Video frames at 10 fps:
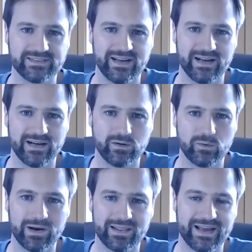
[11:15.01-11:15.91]

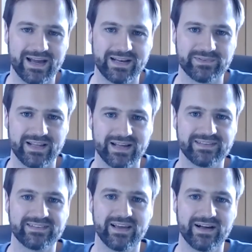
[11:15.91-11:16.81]
one of the items that I
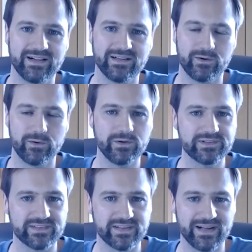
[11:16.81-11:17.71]
sell
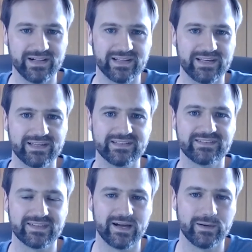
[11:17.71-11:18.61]
wholesale
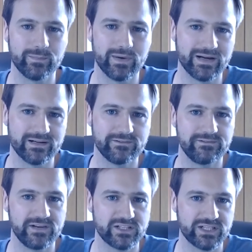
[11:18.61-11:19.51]
is some
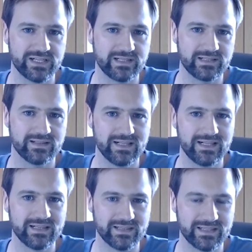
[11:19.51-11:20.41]
fishing
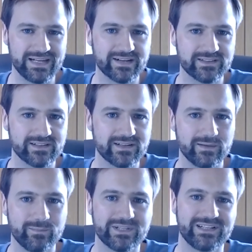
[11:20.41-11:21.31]
leader
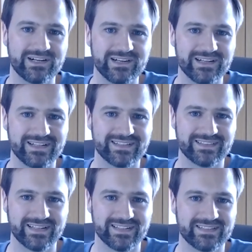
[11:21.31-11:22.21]
material.
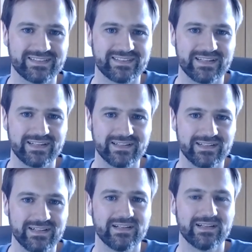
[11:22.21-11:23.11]
It's like this
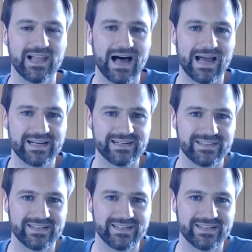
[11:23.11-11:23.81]
steel line.